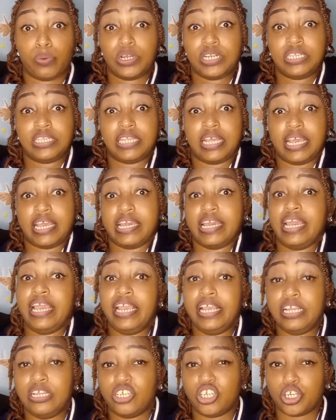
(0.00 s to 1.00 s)
What is their
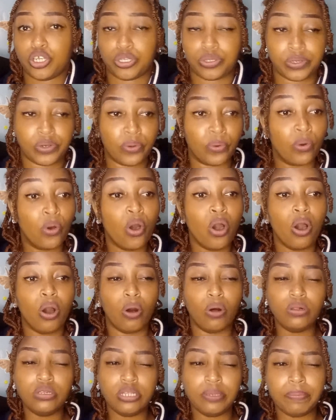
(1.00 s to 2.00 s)
age? Because
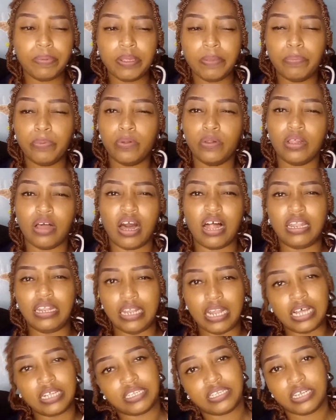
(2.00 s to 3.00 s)
older people are
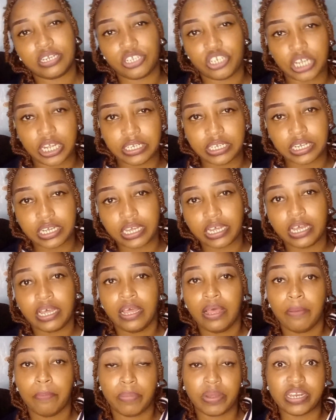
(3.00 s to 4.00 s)
less energetic,
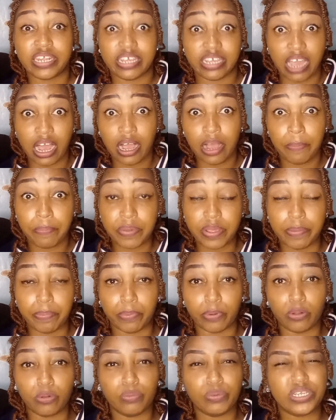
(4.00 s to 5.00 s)
but younger
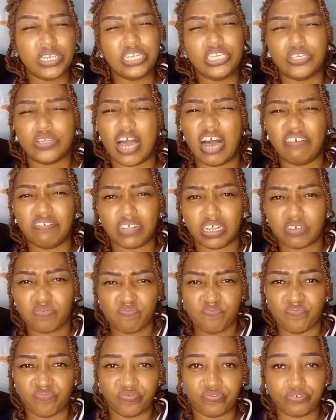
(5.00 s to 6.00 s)
people, we need to have that
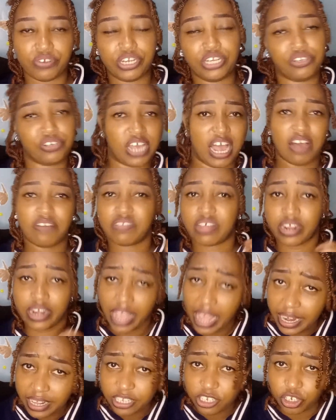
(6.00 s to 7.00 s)
oomph, we need to have that
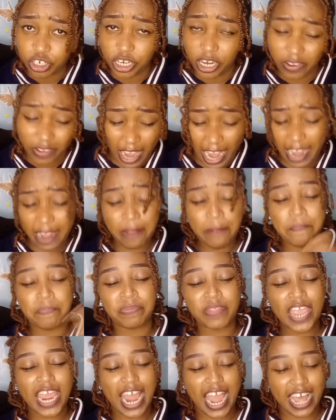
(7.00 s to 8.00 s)
energy, okay?
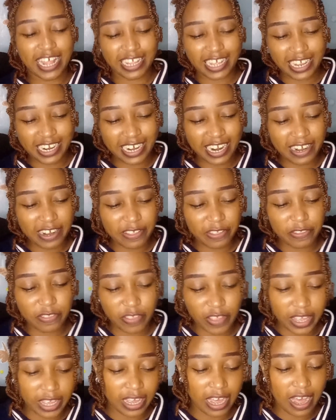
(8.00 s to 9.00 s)
And then another
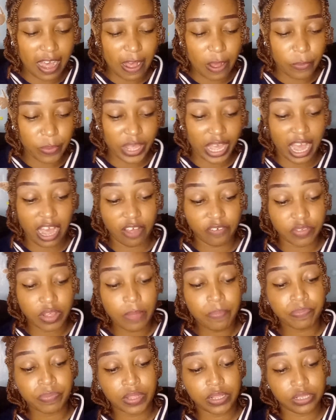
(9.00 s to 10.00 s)
thing, we have
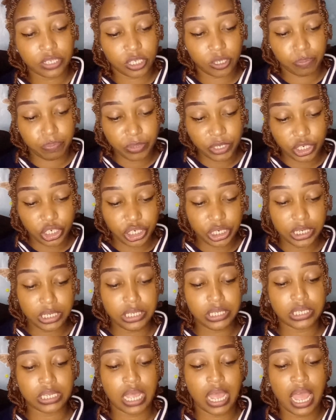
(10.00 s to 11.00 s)
the
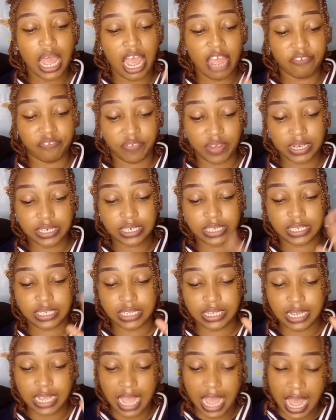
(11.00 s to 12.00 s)
species and
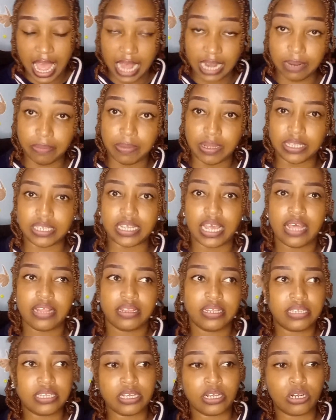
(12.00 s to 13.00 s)
fantasy elements.
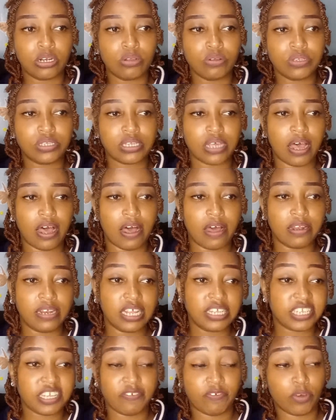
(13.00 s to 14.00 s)
This includes,
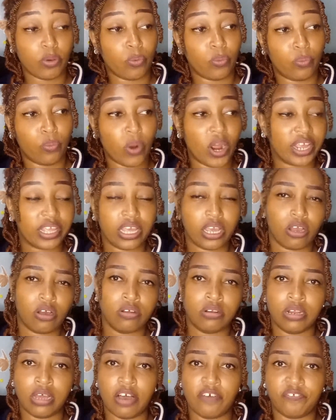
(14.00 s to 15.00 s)
let's say if you're working
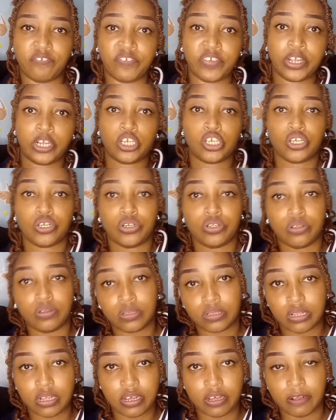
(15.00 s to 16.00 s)
on a
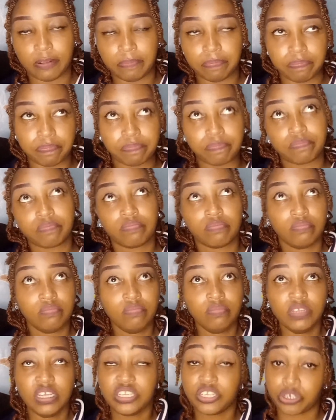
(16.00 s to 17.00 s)
fictional
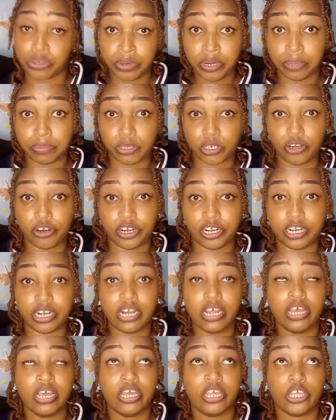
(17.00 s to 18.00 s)
script, or
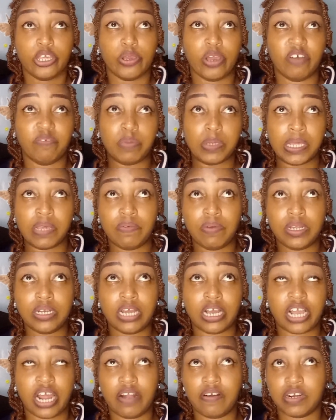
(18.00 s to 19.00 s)
you have been given
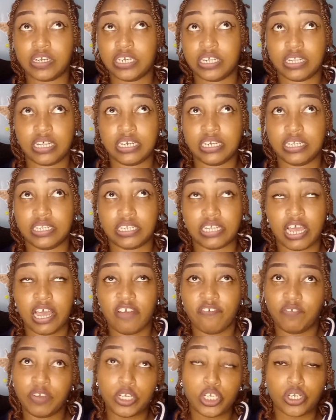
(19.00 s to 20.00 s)
a character that is
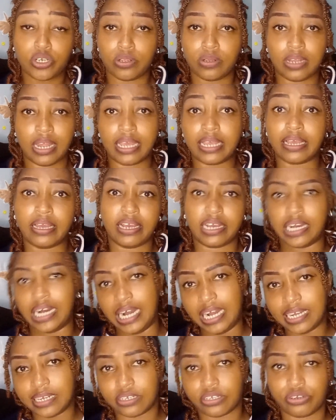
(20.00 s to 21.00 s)
fictional, like a
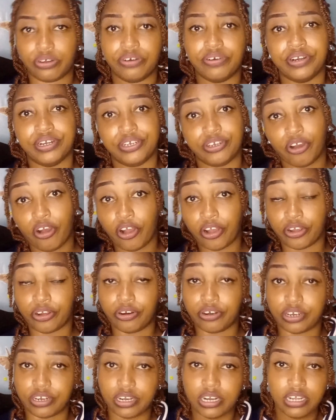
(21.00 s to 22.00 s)
cat or a dog,
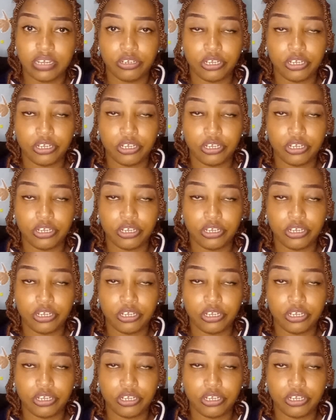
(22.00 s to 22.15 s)
or